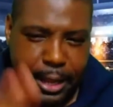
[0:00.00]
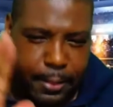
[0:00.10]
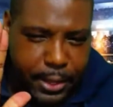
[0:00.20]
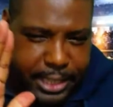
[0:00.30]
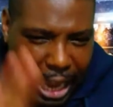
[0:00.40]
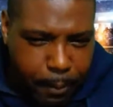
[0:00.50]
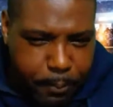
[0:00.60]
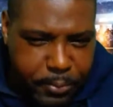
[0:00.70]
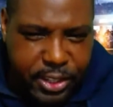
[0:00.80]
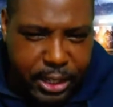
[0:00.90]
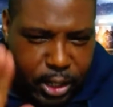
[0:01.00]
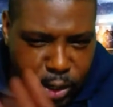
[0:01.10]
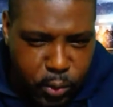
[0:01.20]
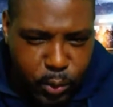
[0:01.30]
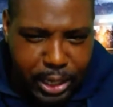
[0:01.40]
There's
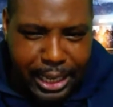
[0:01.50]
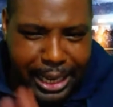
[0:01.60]
absolutely